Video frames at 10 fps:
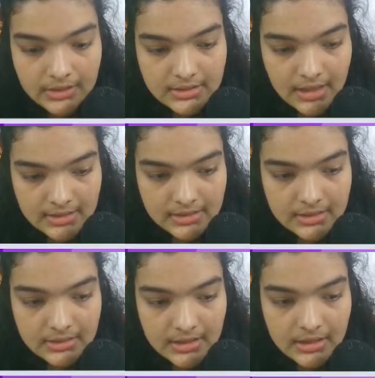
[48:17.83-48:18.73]
does
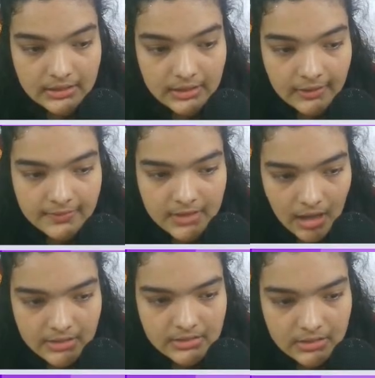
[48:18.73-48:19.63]
is it gives
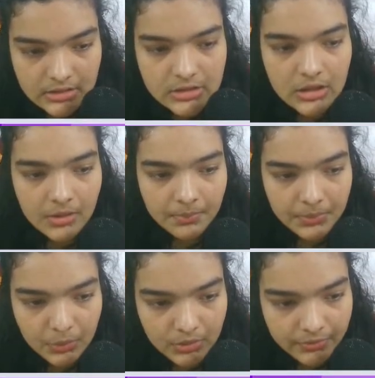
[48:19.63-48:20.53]
us this
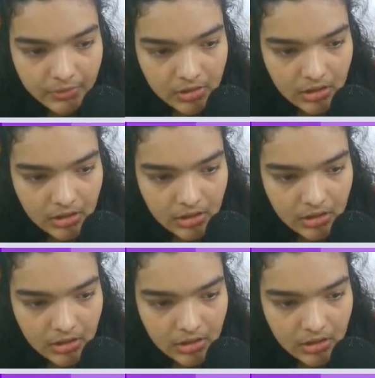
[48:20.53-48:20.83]
beautiful